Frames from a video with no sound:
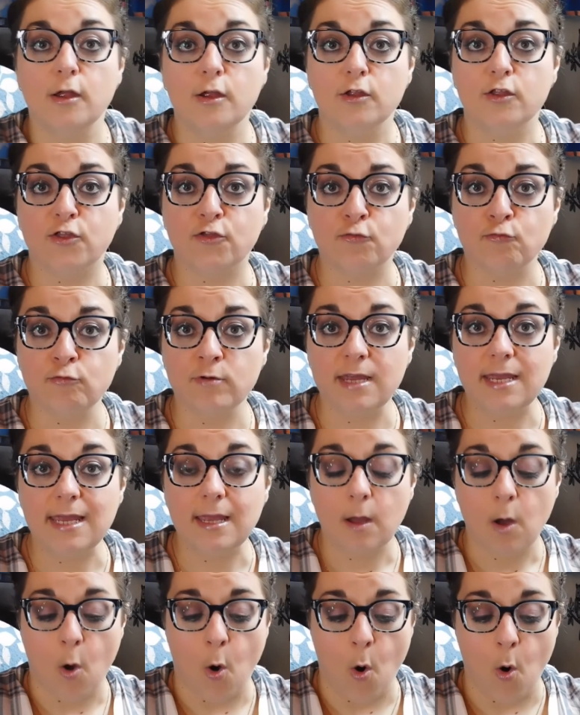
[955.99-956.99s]
Three
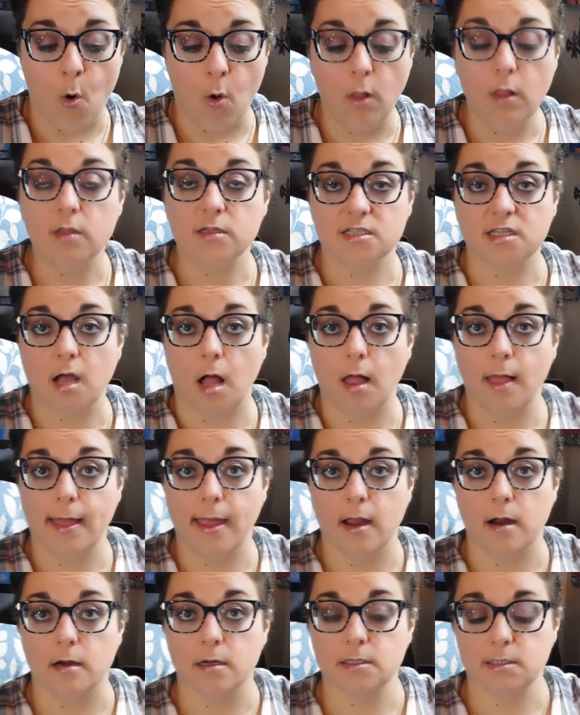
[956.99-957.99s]
whole doll
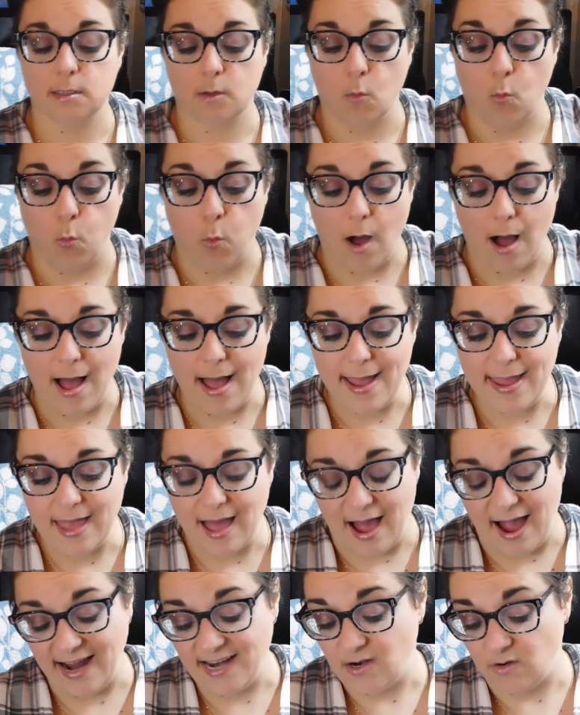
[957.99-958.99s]
hairs. Why?
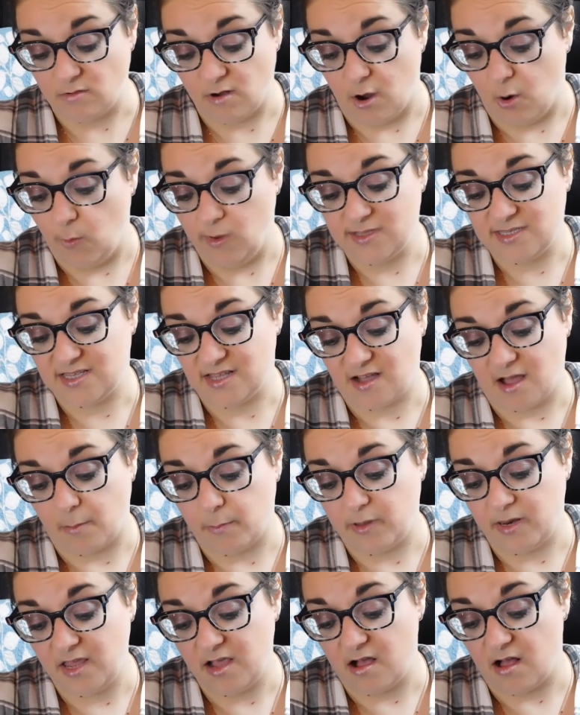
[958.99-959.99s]
I don't know. It's a
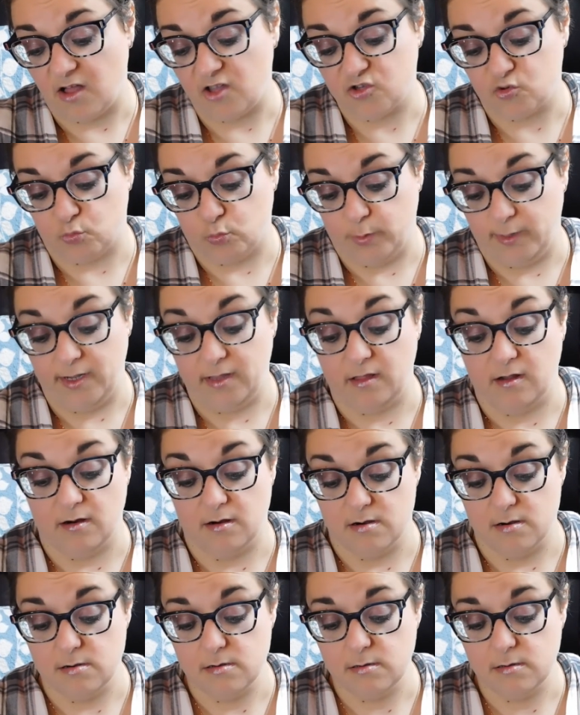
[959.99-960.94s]
company called Real Her.